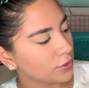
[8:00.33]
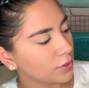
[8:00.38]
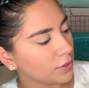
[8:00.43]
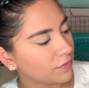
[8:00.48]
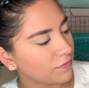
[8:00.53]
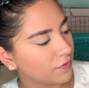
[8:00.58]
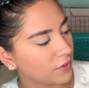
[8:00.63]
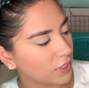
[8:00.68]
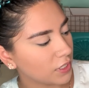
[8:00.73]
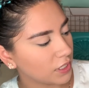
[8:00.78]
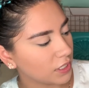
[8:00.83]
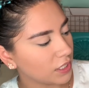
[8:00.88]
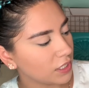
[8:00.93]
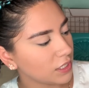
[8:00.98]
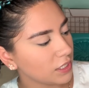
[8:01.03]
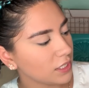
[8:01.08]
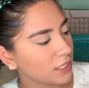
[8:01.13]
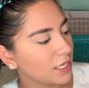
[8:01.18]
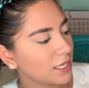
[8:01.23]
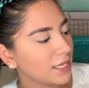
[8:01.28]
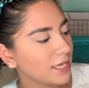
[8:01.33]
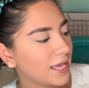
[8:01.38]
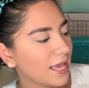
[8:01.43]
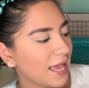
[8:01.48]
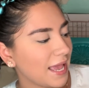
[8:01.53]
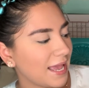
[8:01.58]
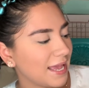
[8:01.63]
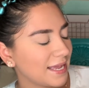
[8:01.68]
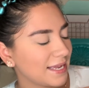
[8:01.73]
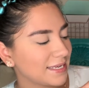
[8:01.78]
Avani.
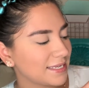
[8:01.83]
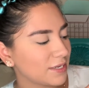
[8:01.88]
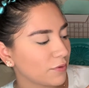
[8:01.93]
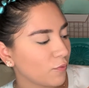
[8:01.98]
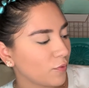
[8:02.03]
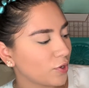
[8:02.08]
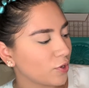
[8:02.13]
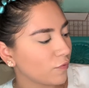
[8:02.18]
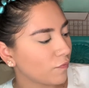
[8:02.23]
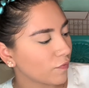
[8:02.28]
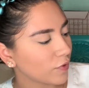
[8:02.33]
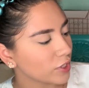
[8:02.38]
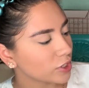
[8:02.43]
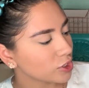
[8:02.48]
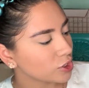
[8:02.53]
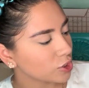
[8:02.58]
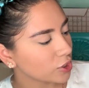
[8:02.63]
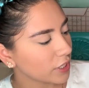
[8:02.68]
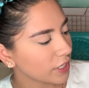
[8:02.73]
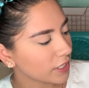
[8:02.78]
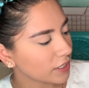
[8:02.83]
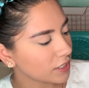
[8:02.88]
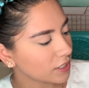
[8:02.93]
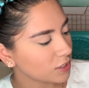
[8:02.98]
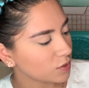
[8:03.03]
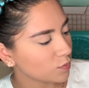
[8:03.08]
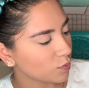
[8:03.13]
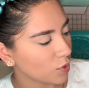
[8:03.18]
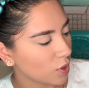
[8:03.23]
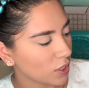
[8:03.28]
And when you first look at this
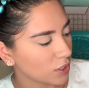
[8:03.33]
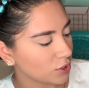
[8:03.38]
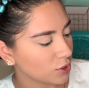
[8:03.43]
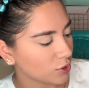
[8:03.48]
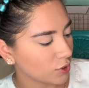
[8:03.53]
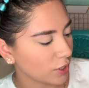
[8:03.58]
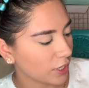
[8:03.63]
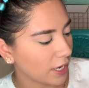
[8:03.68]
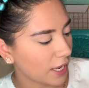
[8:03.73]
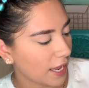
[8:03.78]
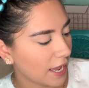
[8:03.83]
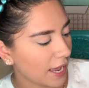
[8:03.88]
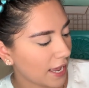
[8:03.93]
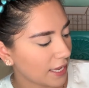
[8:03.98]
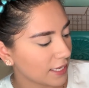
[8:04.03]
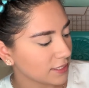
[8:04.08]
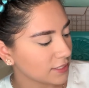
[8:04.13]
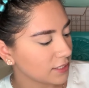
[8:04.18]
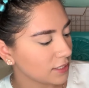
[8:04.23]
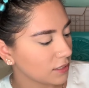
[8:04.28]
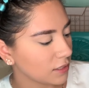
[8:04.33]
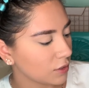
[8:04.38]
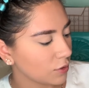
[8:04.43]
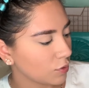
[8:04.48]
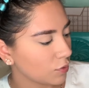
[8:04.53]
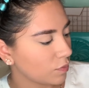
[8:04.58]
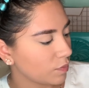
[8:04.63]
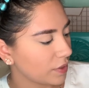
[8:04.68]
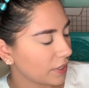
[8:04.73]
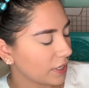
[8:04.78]
bronzer, it has a little
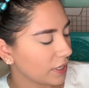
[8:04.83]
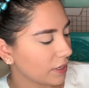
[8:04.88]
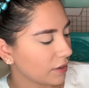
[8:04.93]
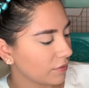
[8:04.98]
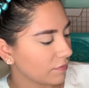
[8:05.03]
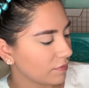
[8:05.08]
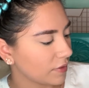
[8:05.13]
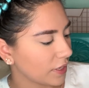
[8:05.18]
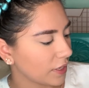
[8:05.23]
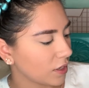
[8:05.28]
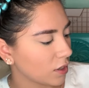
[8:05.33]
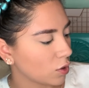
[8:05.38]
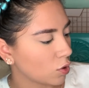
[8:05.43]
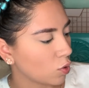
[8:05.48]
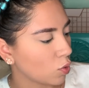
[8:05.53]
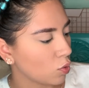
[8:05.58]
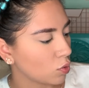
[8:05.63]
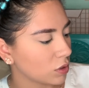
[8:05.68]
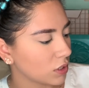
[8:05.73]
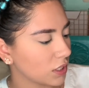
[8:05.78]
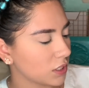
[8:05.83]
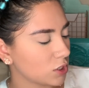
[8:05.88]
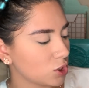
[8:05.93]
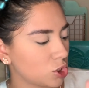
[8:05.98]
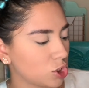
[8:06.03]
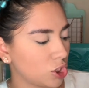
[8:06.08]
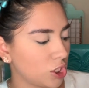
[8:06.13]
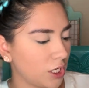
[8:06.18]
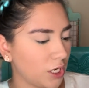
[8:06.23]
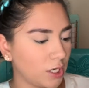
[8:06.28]
bit of like a golden
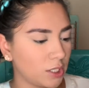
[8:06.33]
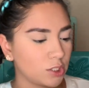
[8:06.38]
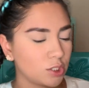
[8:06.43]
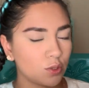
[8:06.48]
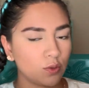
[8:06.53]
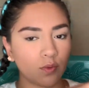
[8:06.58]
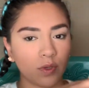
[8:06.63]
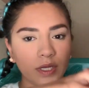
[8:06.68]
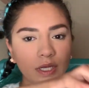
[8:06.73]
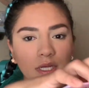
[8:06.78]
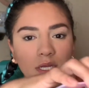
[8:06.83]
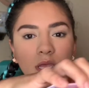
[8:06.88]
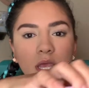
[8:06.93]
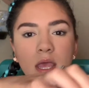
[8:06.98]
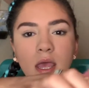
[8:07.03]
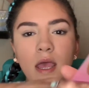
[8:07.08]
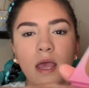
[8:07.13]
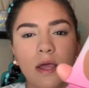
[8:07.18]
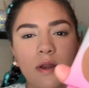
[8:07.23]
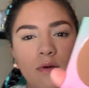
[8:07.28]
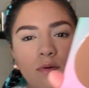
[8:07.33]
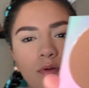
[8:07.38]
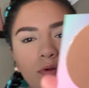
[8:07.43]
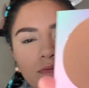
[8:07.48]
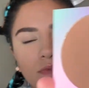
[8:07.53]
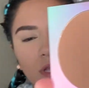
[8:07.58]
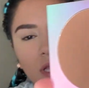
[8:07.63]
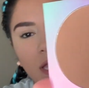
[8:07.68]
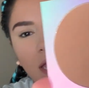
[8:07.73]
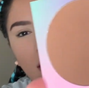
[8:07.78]
sheen to it. I don't know if the
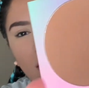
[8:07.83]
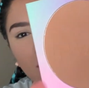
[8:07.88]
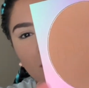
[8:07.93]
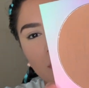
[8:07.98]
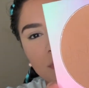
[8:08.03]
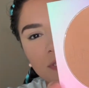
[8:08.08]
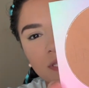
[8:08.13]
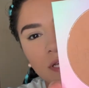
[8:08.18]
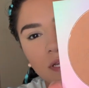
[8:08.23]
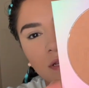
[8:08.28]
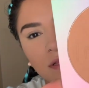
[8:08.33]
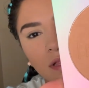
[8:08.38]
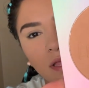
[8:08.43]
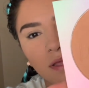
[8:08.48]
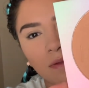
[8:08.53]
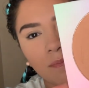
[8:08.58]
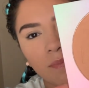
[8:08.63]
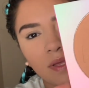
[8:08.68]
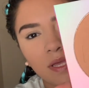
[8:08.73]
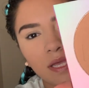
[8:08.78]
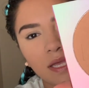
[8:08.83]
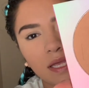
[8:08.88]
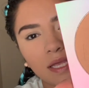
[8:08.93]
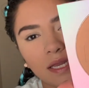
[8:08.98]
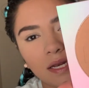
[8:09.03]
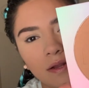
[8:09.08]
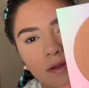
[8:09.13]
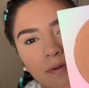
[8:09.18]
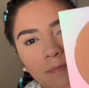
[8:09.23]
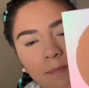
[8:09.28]
camera's gonna like pick it
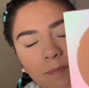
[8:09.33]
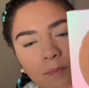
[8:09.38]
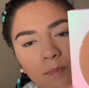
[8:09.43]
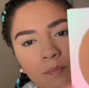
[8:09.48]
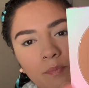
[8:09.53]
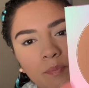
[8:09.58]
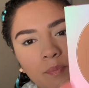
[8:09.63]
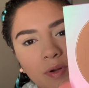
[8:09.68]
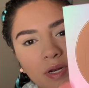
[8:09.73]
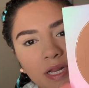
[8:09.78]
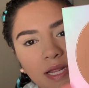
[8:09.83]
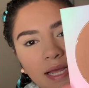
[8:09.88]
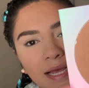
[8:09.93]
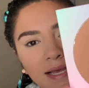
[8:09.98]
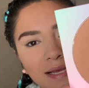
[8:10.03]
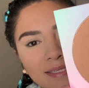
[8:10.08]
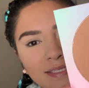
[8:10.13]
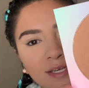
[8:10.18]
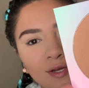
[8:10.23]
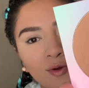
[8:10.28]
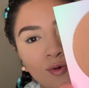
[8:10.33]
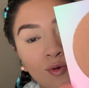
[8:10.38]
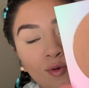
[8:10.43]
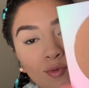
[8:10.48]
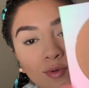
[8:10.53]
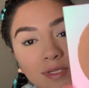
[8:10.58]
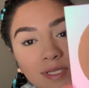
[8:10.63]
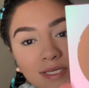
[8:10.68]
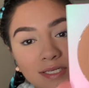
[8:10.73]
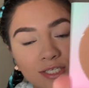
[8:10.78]
up, but it has a
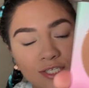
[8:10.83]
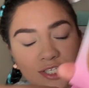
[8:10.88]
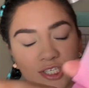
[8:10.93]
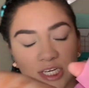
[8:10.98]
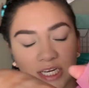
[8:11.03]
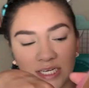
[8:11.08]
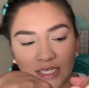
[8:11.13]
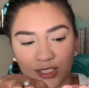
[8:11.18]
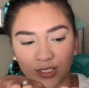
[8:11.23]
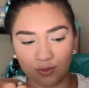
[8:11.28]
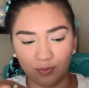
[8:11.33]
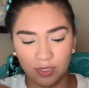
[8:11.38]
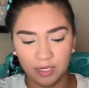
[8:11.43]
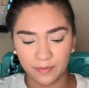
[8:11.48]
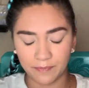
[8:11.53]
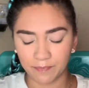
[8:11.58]
golden sheen to it.